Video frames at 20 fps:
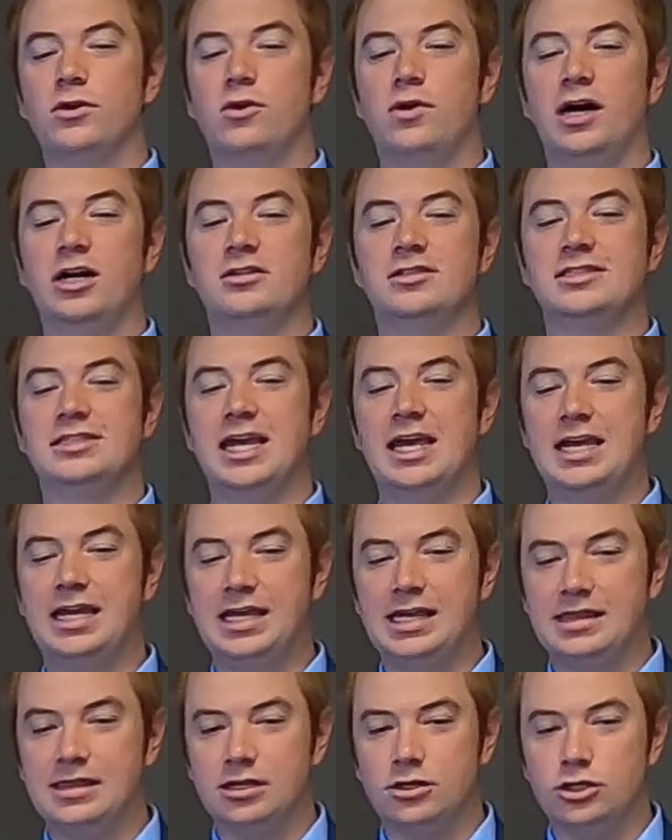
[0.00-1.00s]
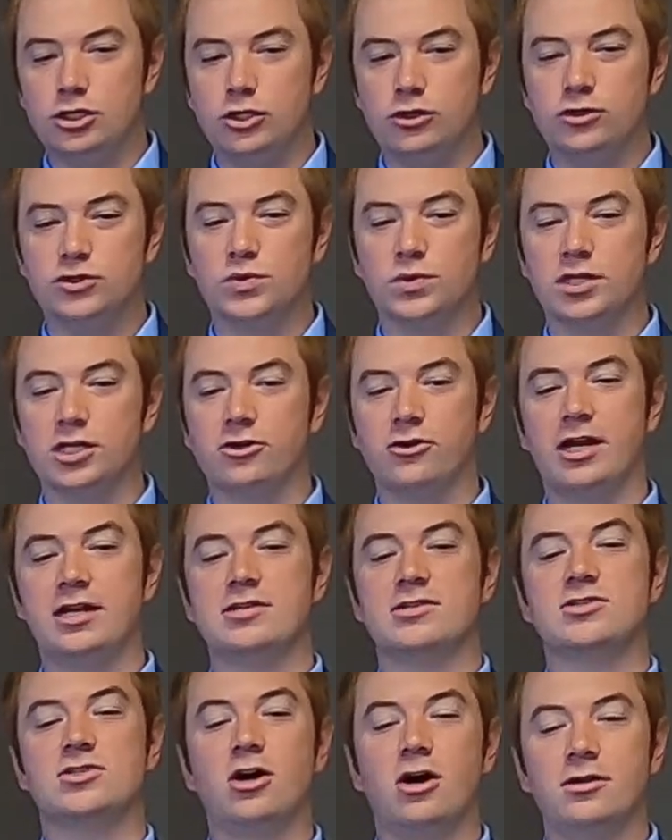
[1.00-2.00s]
requires taking the news with a grain
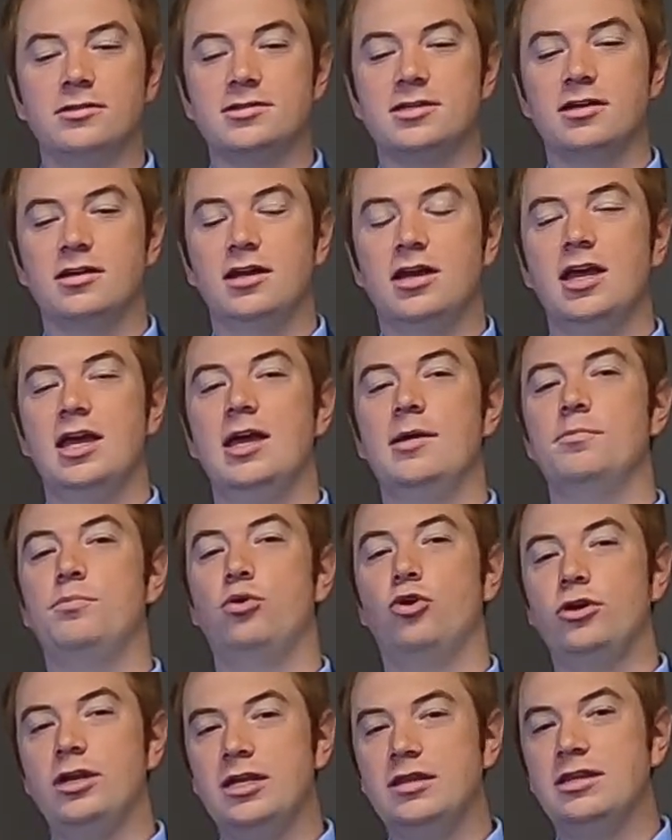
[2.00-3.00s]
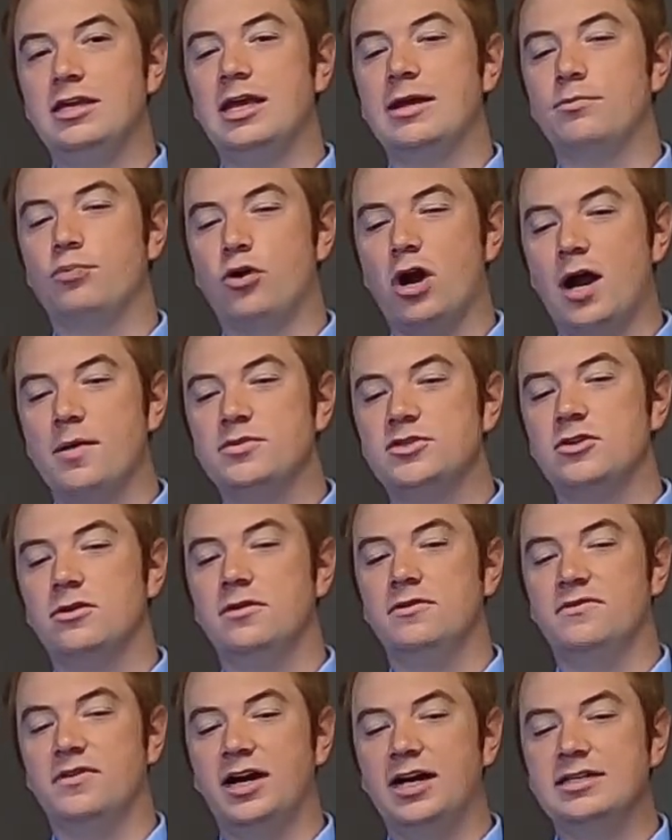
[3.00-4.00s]
of salt, putting the impromptu
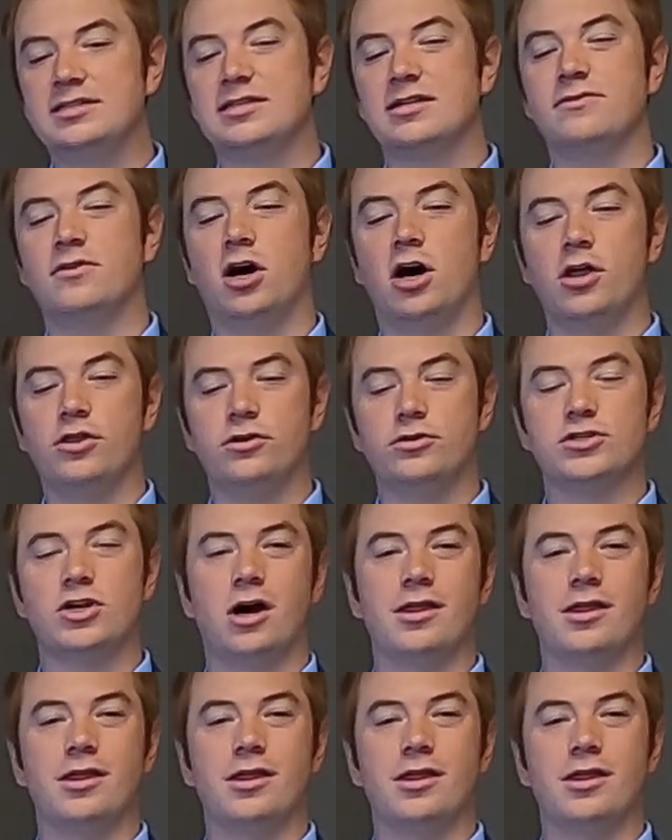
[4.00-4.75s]
advice of others